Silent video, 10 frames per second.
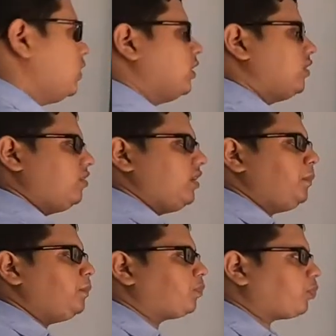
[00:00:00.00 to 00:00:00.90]

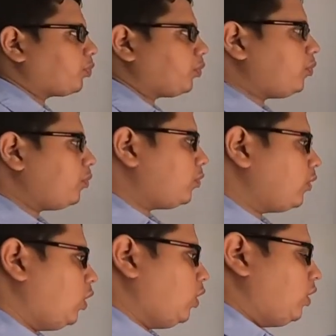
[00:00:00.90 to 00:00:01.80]
See,
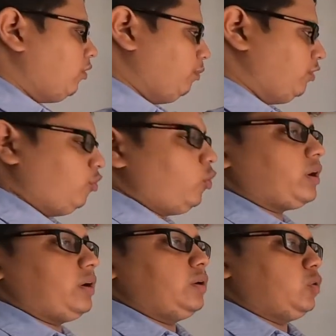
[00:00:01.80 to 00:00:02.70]
before
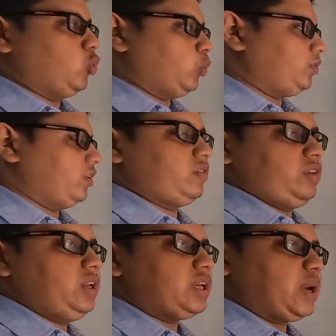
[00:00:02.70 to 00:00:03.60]
group
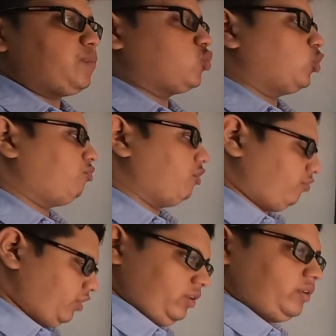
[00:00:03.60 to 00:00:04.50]
16 comes group
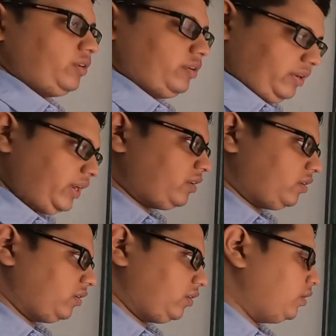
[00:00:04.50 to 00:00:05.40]
15,
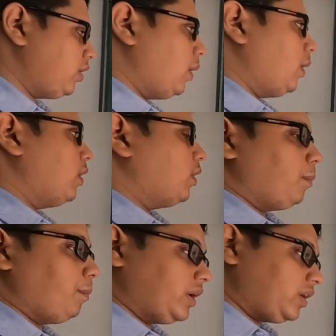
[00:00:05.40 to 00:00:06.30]
right?
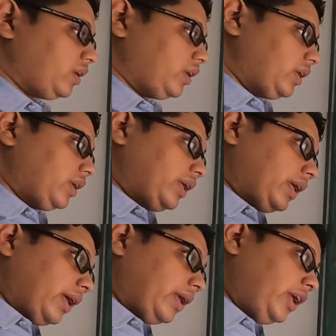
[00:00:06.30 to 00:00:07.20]
But
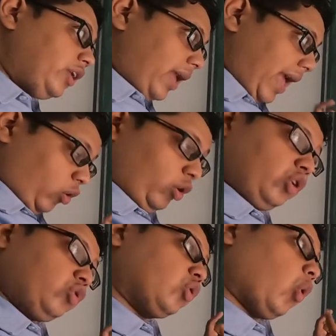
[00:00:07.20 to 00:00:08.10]
it,
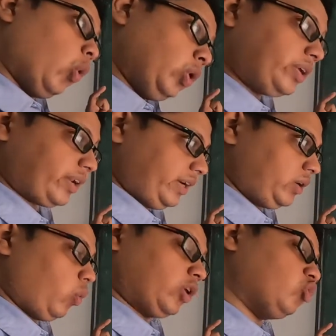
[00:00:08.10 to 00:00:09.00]
according to your old
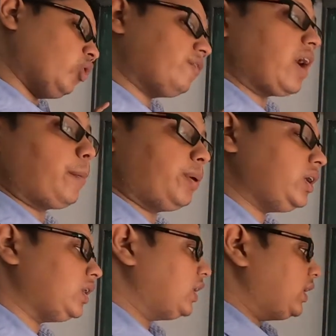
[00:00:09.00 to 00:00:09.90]
trend, what should have
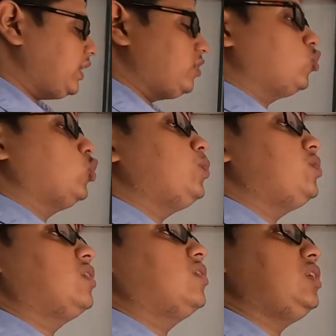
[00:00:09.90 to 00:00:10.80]
happened is group
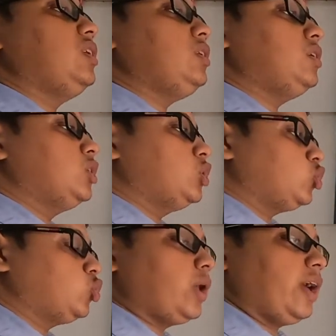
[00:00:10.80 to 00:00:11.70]
16
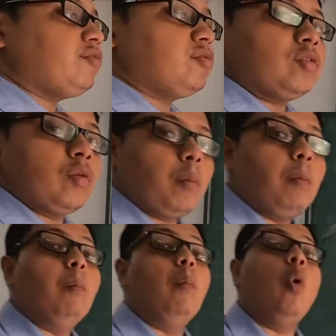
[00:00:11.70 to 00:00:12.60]
should have
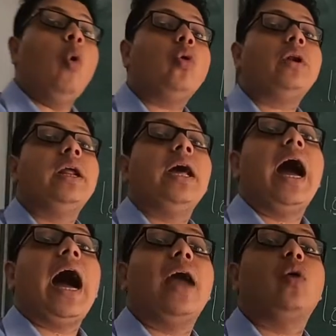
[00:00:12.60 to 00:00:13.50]
more
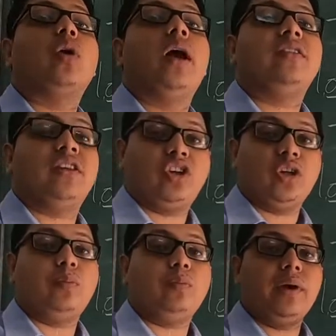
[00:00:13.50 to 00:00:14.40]

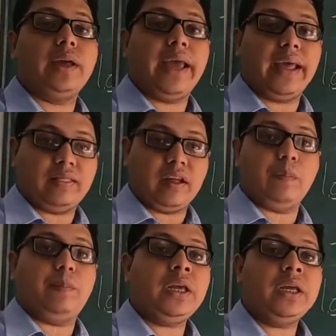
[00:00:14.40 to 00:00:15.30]
ionization
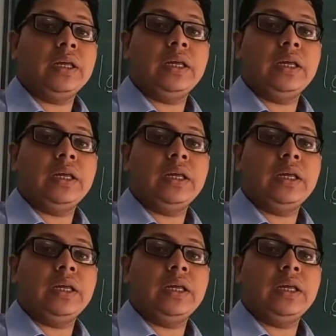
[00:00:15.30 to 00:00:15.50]
enthalpy